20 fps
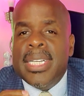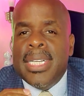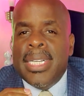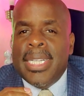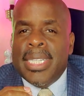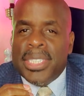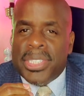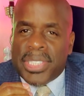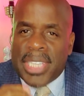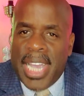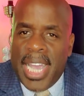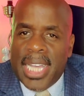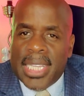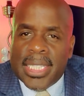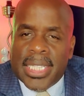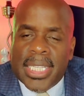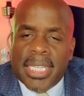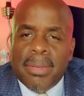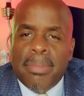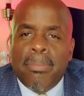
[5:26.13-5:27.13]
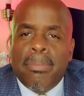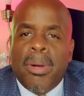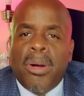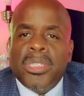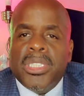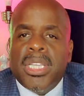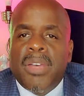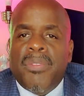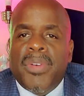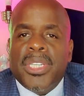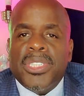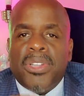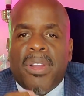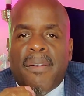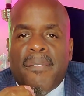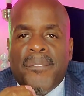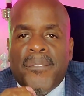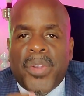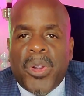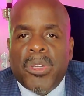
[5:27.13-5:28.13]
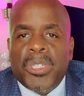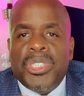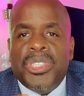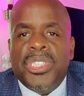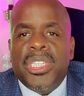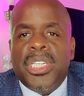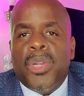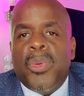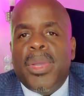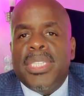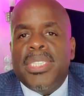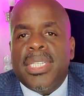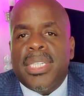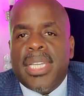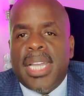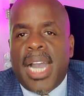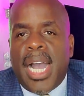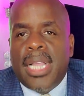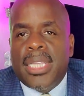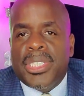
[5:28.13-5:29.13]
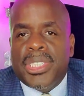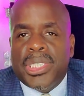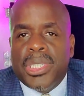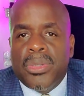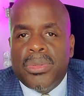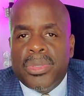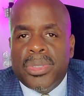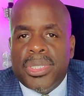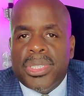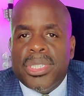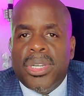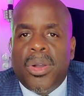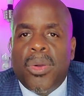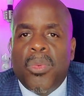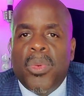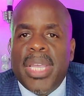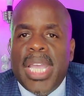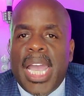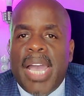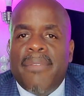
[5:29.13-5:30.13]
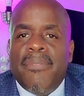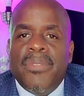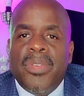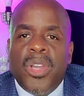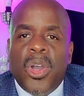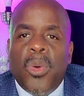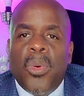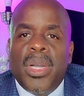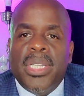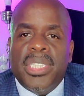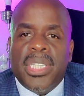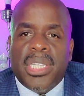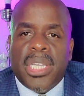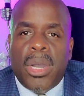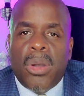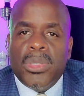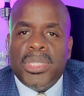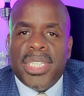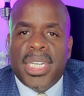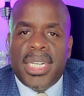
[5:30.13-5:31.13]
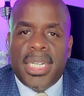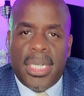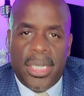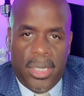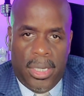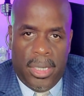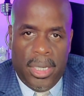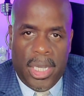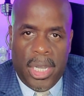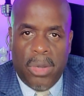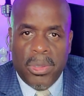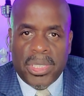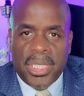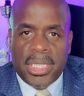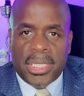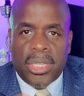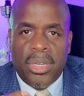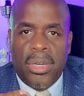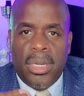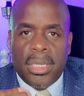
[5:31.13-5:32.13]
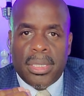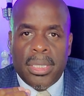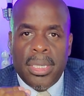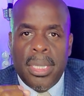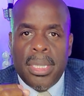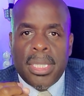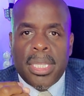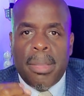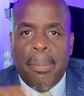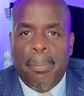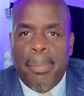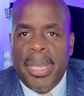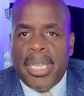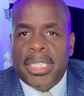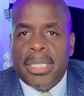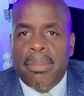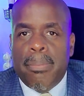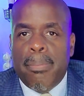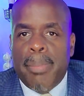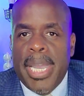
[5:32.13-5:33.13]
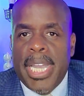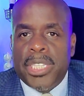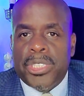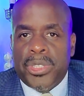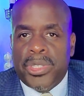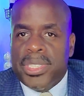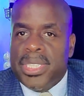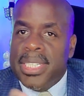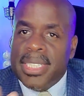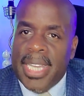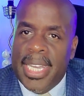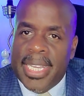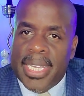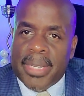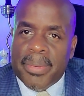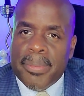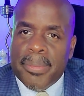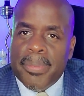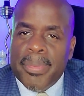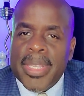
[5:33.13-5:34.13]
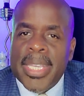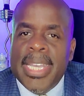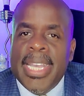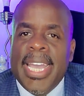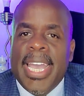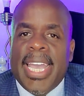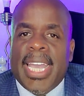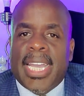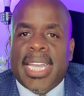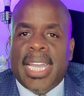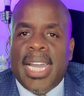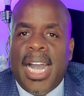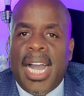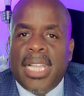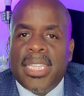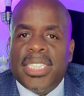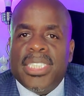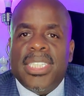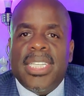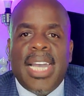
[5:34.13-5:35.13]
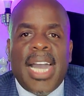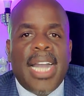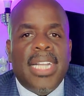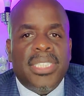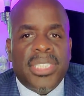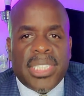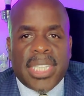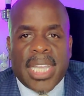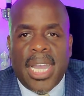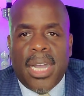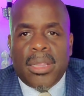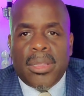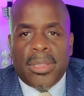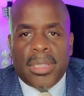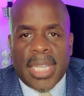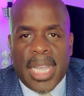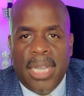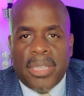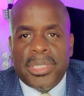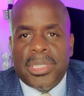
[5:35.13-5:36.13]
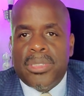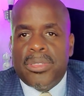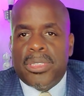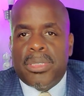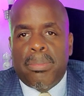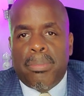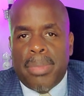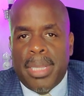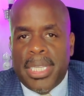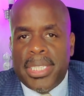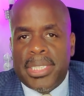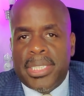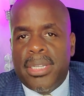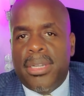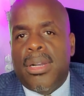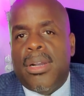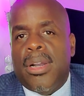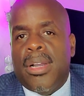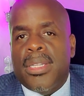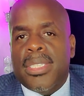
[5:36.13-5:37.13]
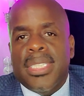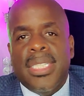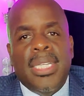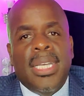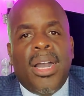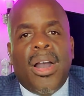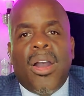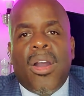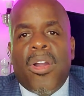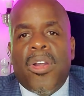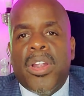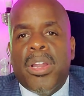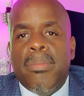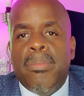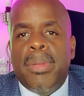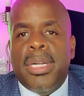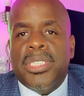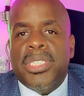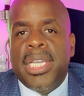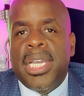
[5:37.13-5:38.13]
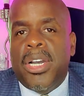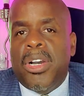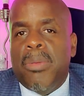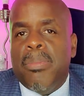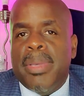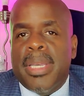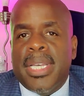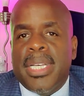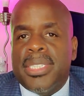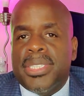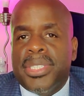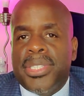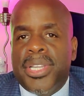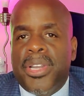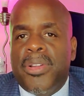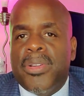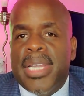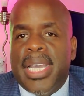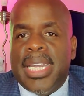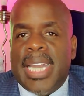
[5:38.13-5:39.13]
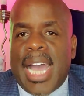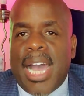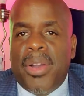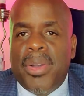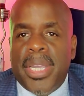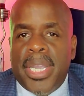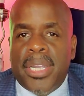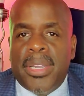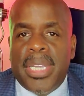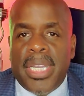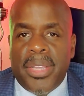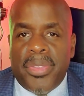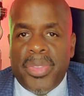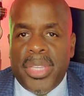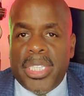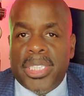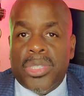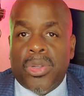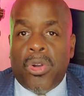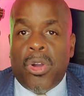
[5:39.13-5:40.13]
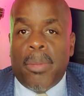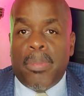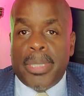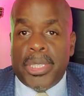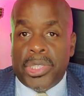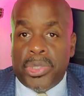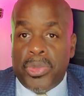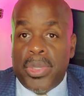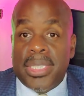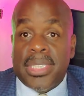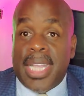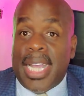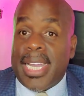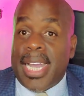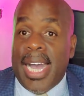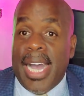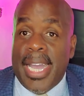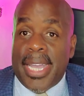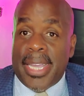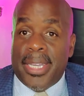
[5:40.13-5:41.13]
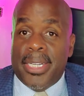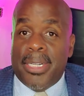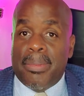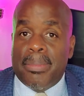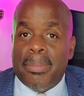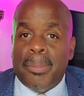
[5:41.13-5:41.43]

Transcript: Sadly, most of us are first-generation college students, so we have no one to coach us on the best majors to take. And college guidance counselors, bless their hearts, aren't much help because they're not out here in these corporate streets like I am.